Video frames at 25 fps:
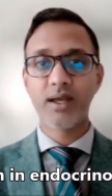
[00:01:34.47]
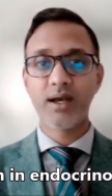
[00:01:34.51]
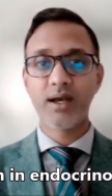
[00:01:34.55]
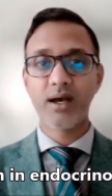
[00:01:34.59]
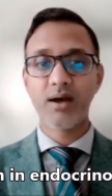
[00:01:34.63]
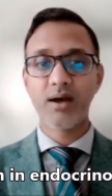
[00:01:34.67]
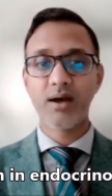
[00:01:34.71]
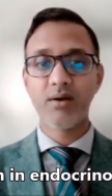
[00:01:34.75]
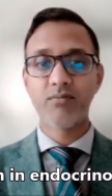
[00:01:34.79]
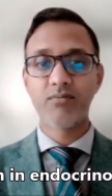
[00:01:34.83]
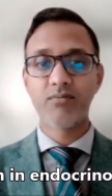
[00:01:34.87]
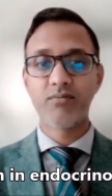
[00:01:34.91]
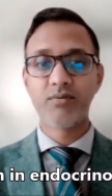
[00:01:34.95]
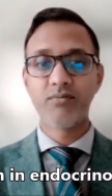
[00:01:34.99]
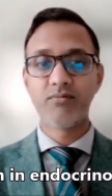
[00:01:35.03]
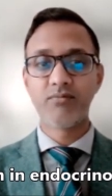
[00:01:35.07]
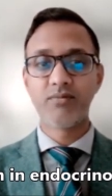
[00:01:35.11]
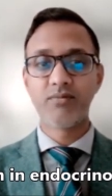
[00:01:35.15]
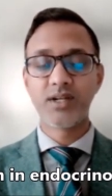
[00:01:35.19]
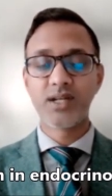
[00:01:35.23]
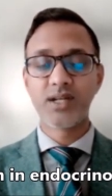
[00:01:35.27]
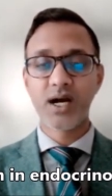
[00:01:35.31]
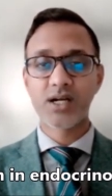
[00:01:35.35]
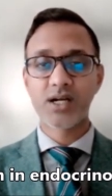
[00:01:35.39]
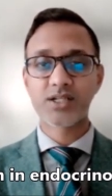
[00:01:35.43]
uh,
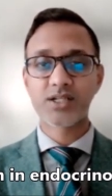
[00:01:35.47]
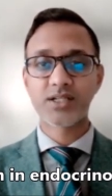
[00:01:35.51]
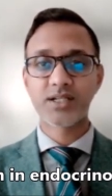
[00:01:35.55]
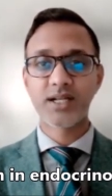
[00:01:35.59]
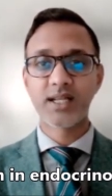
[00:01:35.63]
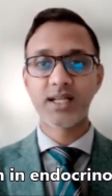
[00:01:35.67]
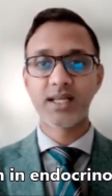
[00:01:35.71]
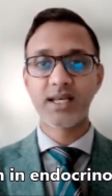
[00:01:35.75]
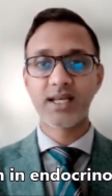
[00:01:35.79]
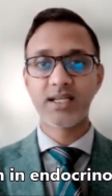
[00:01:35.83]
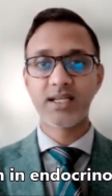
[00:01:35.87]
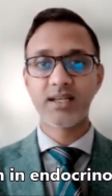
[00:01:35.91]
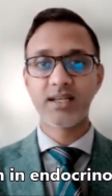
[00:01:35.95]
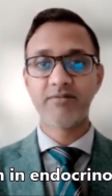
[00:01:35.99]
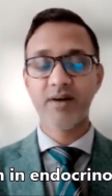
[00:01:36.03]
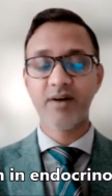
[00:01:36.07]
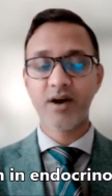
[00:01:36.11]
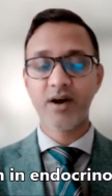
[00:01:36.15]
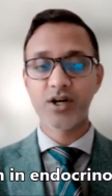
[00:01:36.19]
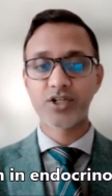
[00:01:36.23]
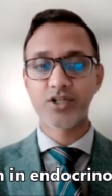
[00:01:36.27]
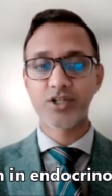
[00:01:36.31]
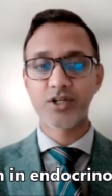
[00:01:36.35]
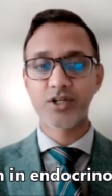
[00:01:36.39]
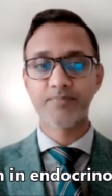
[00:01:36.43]
reduction in kidney
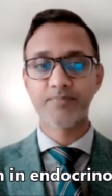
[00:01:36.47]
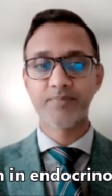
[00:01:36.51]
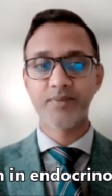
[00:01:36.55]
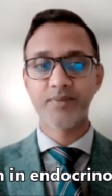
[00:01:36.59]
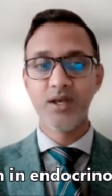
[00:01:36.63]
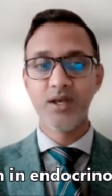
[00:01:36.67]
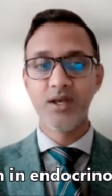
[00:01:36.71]
function.